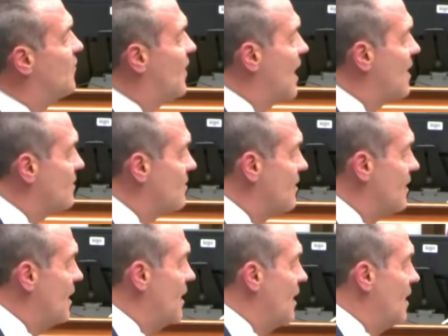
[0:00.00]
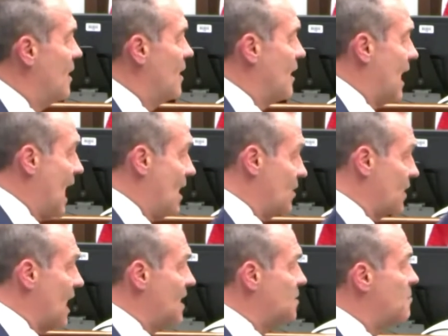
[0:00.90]
event. Kyle's
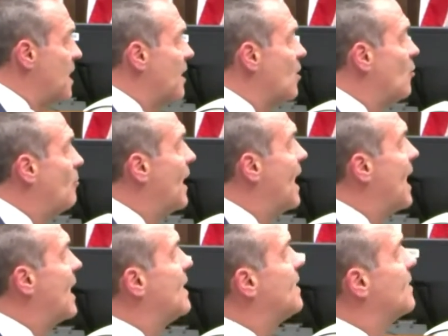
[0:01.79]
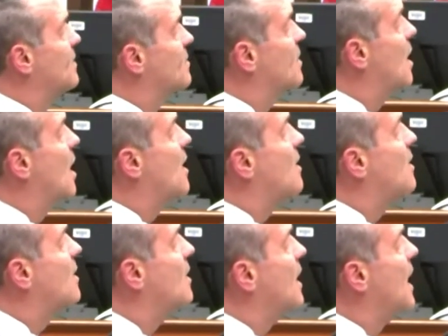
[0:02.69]
got his medical bag, his
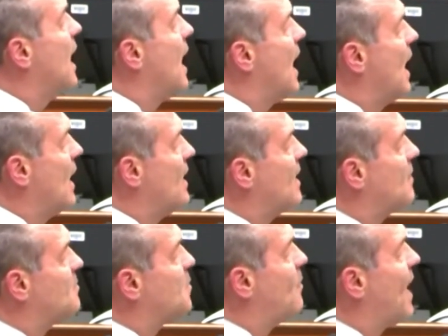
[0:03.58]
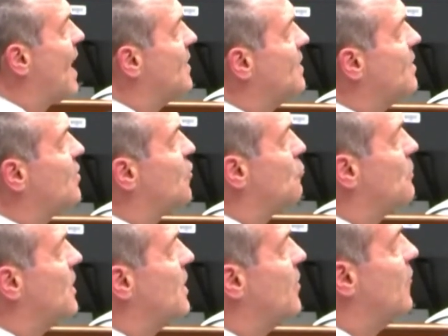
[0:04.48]
gun, and he comes upon these
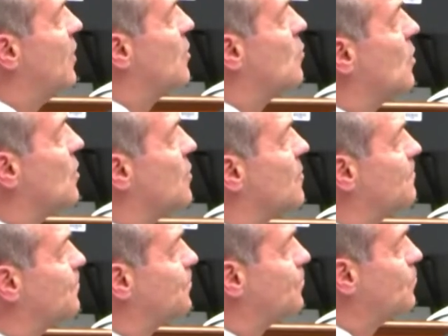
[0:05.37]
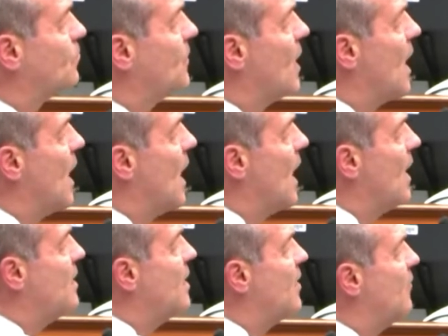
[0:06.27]
three individuals.
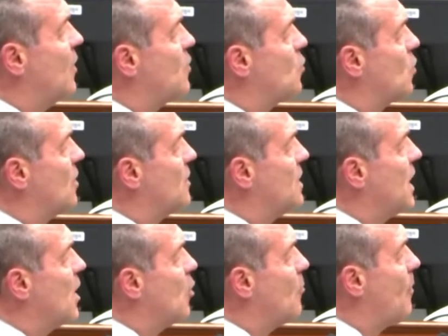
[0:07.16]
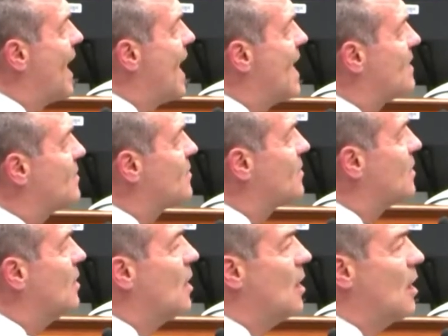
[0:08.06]
And the individual in the yellow pants
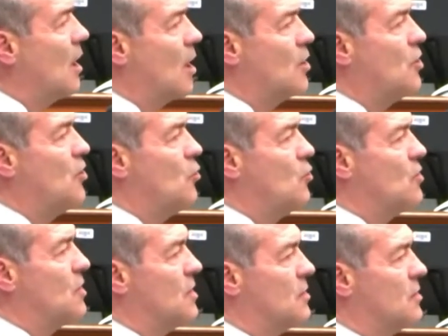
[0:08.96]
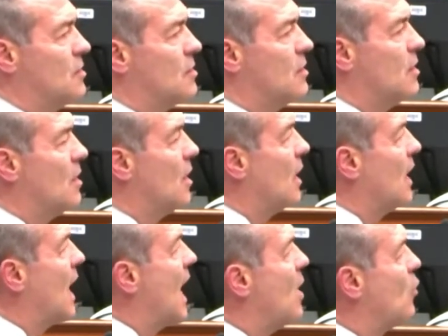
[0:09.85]
accuses
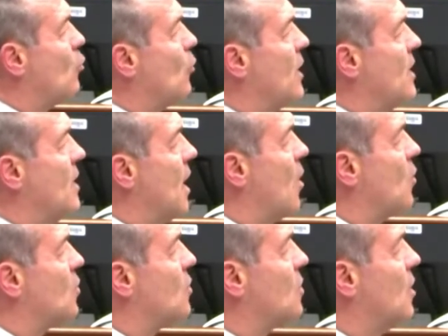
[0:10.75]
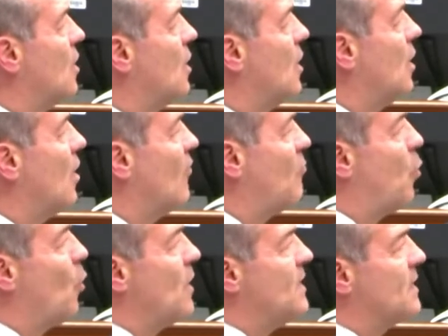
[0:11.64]
Kyle Rittenhouse of
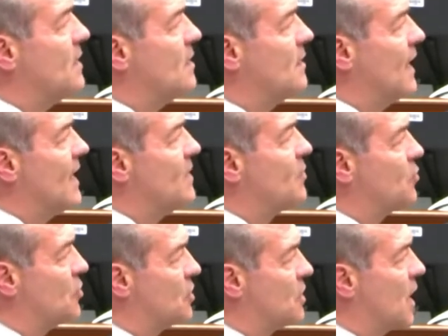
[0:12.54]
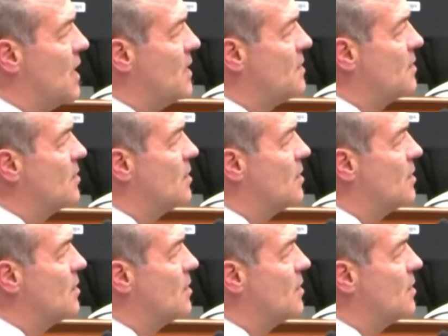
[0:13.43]
pointing a laser sight